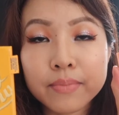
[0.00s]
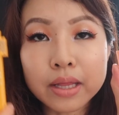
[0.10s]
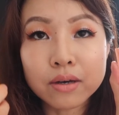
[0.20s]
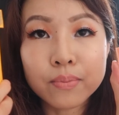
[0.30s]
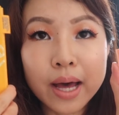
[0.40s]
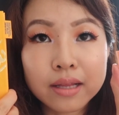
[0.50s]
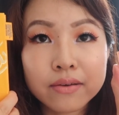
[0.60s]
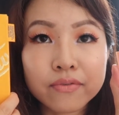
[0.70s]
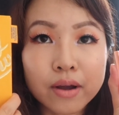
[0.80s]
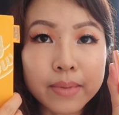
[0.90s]
Mellow
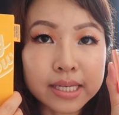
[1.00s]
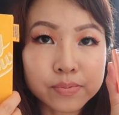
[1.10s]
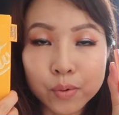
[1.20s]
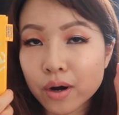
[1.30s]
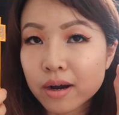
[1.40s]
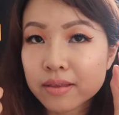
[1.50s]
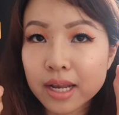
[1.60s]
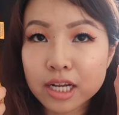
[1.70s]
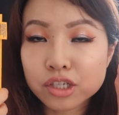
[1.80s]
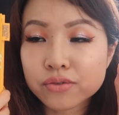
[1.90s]
palette from Espoir that
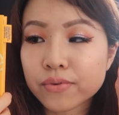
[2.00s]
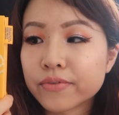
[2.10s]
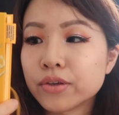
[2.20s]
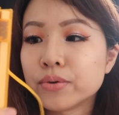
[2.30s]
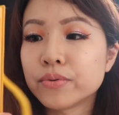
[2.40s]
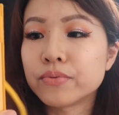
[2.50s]
I just reviewed